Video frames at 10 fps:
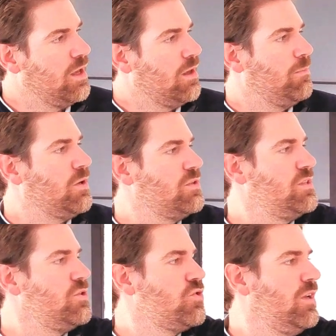Because it's
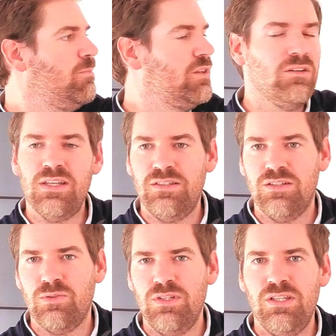usually battle tested.
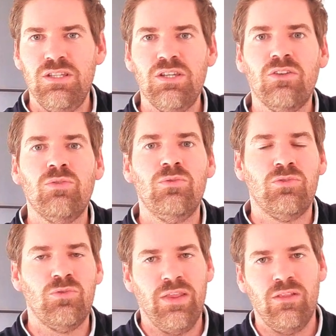So it's easier to
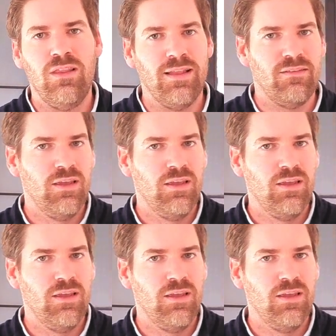handle that